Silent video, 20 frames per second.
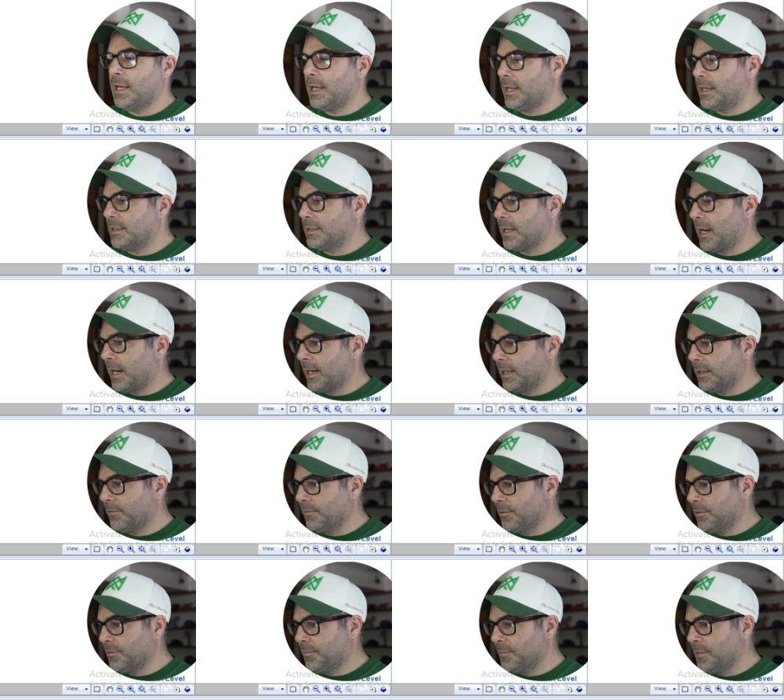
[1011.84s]
and dining
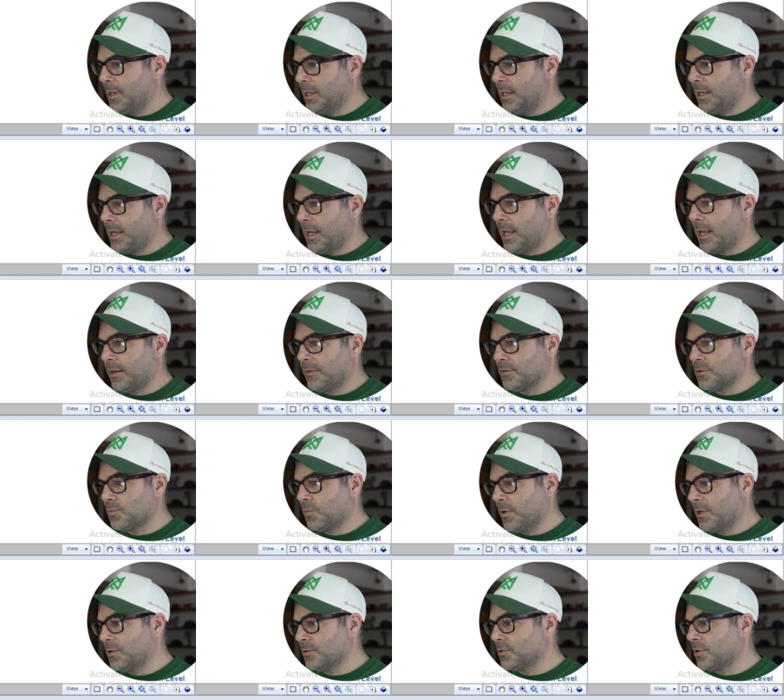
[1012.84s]
room. And there's
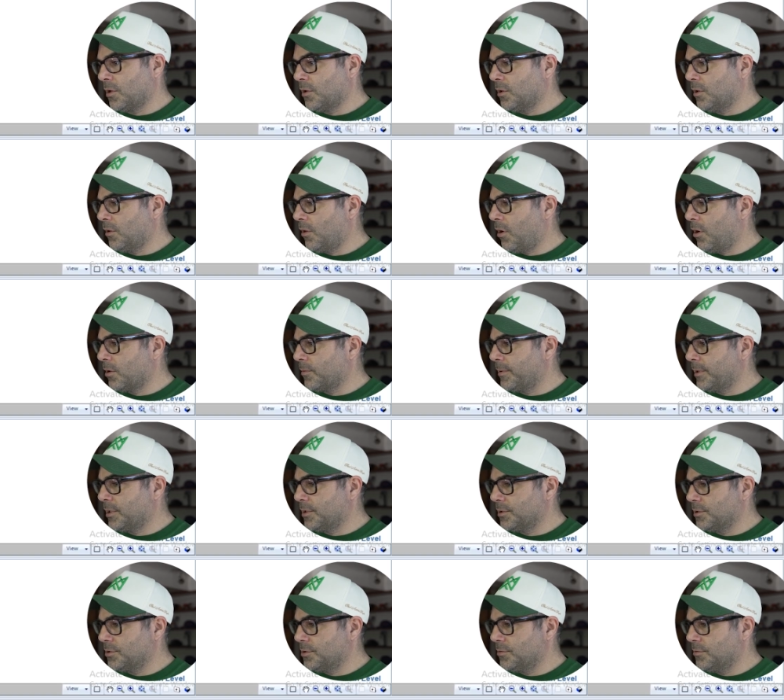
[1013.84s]
windows all along. We
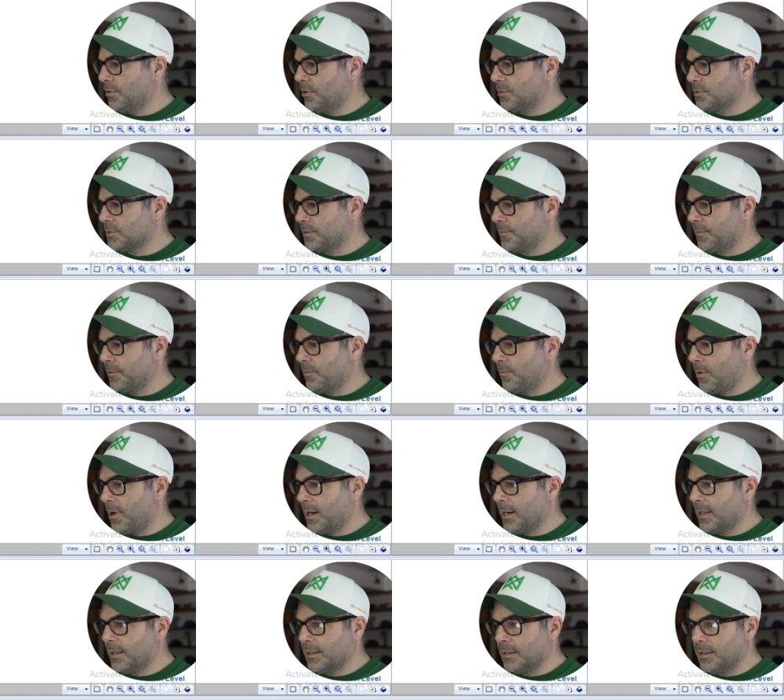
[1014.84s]
could do those if we
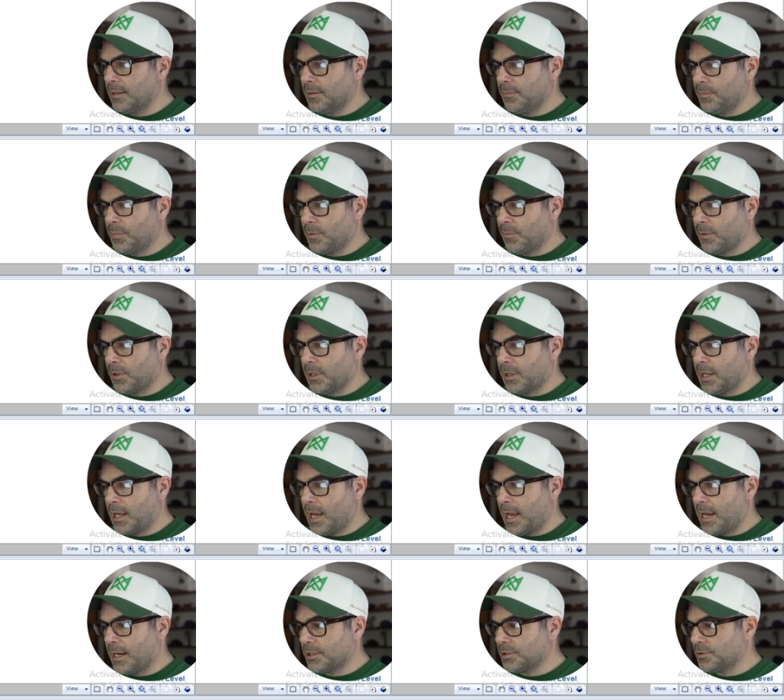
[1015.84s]
wanted, but we're going to
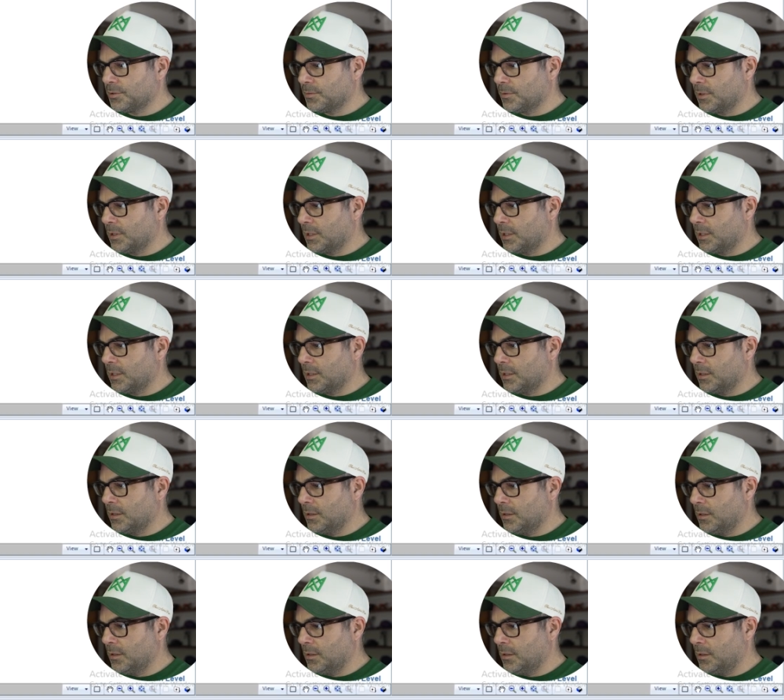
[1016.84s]
actually
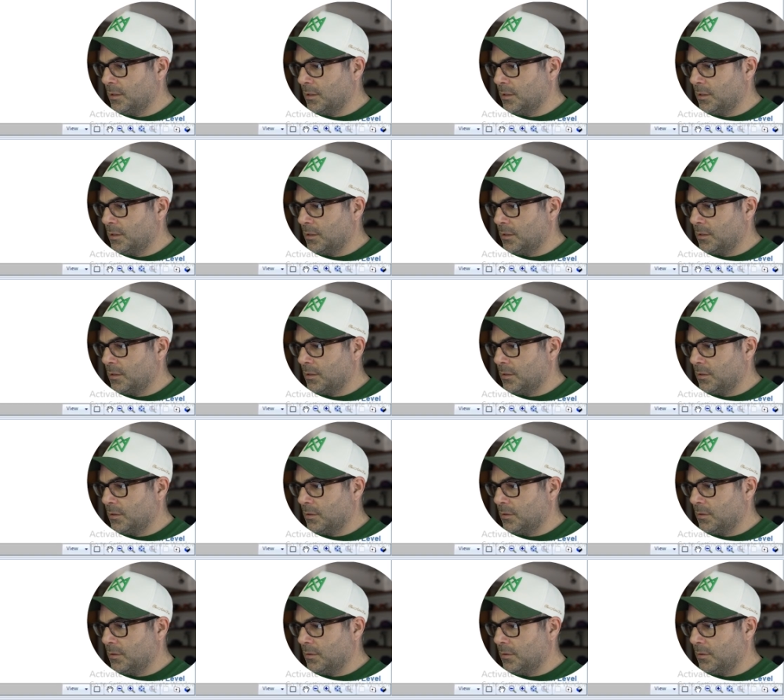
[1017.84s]

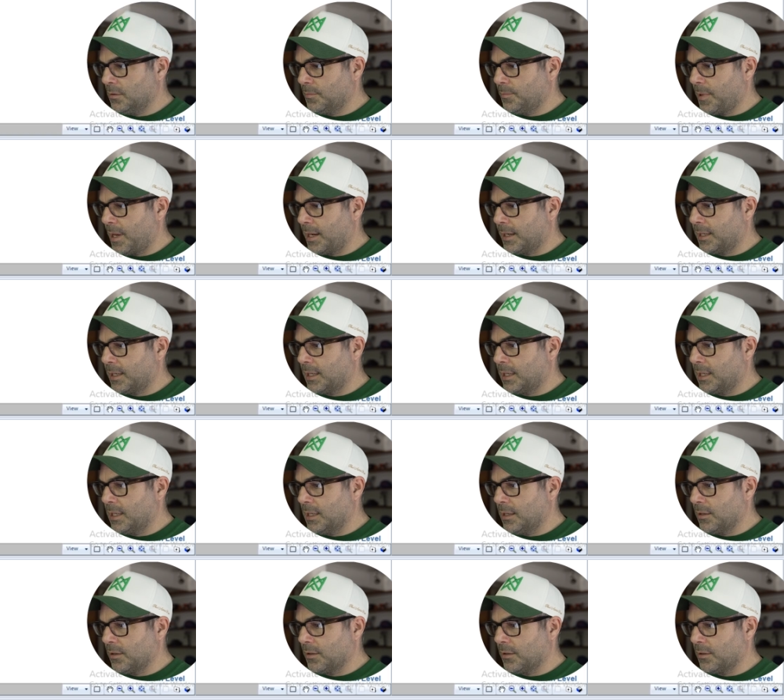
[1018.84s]
look back
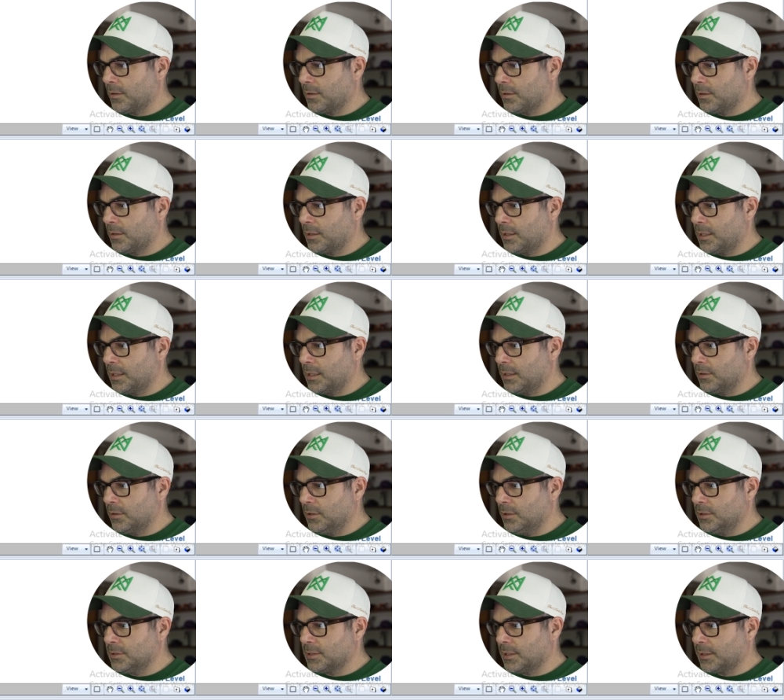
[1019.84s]
here. And it
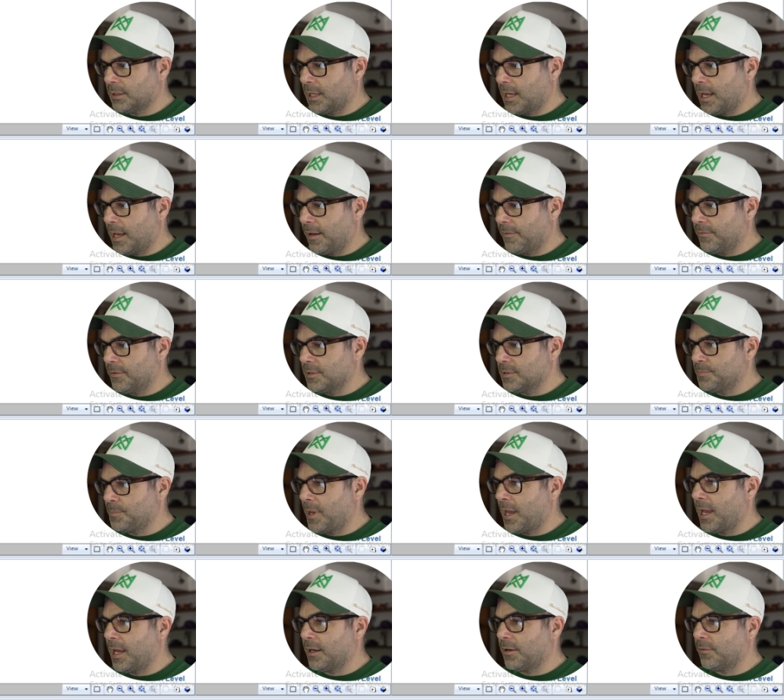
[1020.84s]
looks like they have these
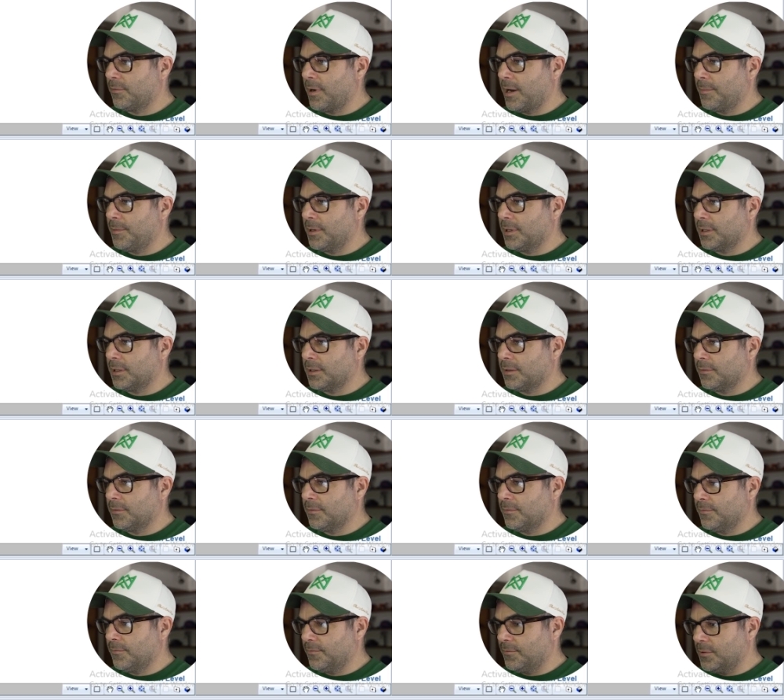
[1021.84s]
panoramic
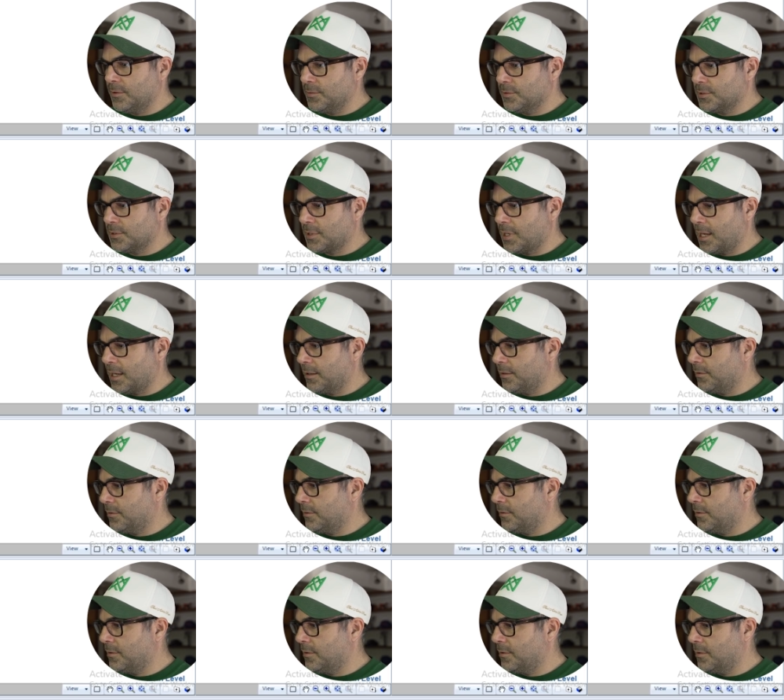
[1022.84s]
view
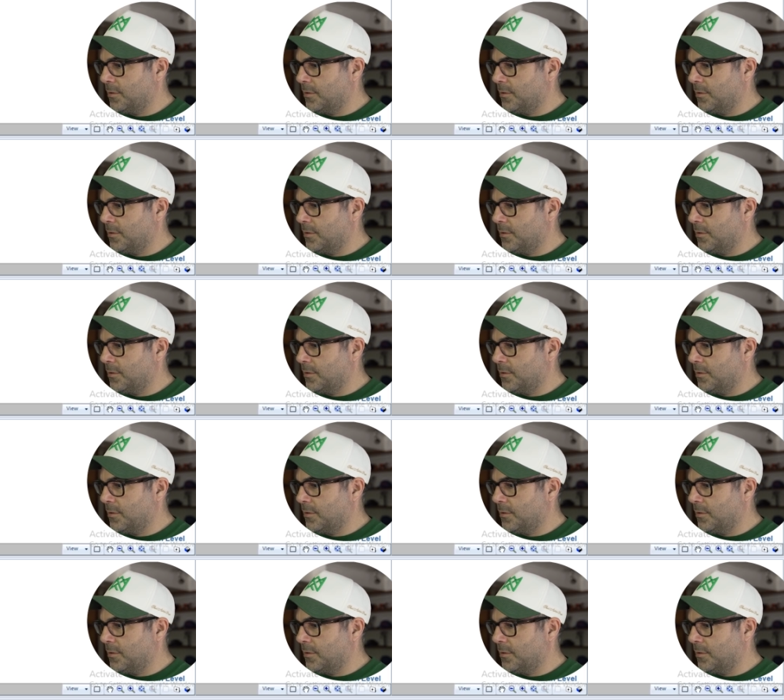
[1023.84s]
style.